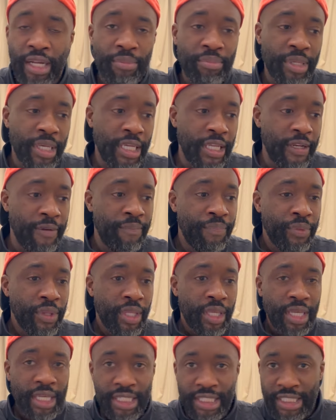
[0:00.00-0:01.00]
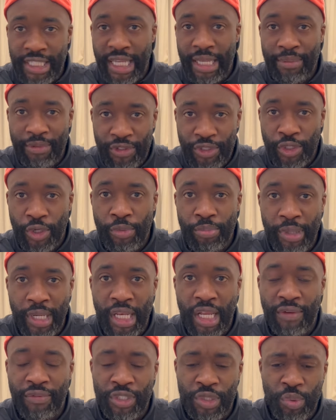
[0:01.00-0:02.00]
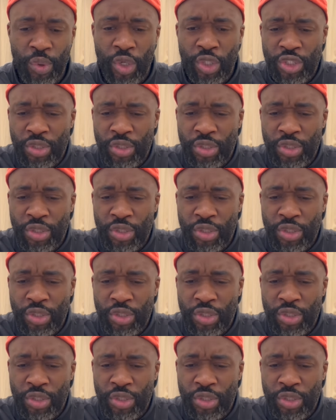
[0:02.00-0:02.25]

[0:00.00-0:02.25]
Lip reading: I mean, his team has showed me love as well.